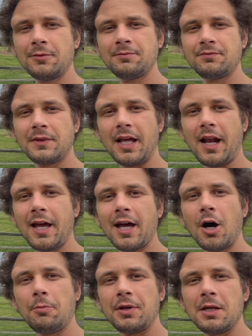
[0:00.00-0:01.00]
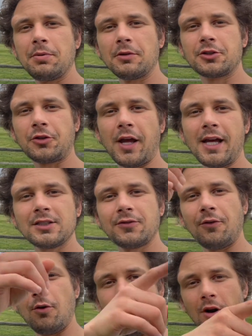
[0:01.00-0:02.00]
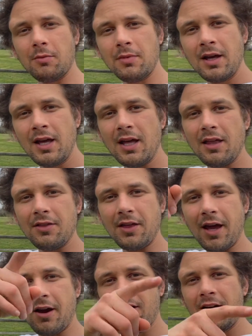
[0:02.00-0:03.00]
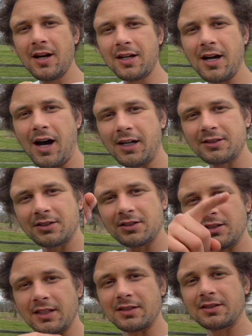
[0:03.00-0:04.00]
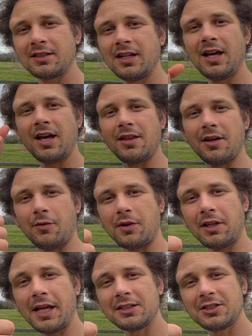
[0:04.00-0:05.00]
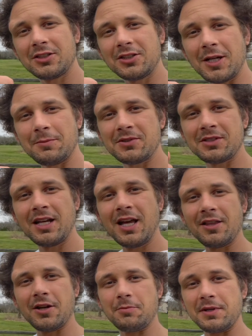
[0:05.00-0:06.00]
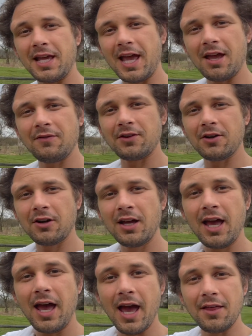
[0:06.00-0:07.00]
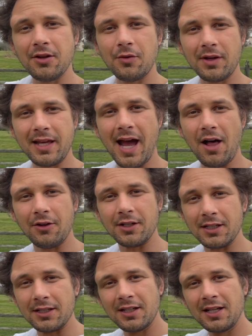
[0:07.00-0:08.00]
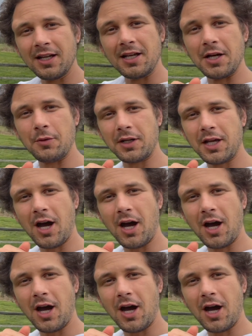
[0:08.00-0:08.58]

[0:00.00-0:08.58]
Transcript: and I help people transform their consciousness, their relationships, their behavior, and their reality. Here we go.